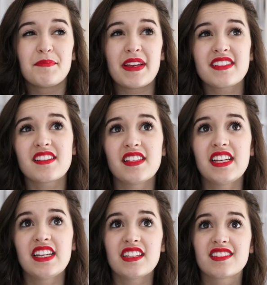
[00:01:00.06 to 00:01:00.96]

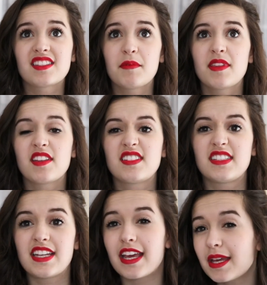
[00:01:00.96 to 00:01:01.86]
Basically, some of the
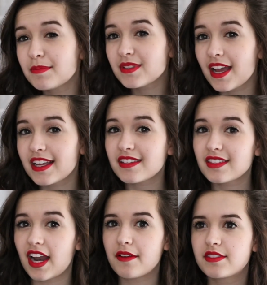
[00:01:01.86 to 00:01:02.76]
tips, I guess,
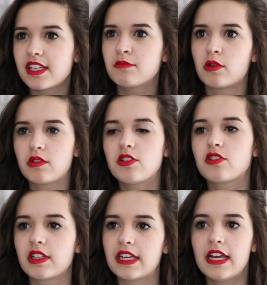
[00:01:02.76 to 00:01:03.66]
that I've seen, well,
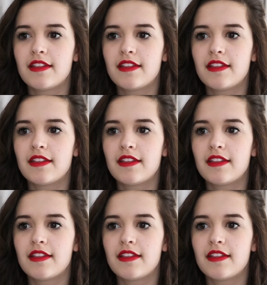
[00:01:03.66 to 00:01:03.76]
usually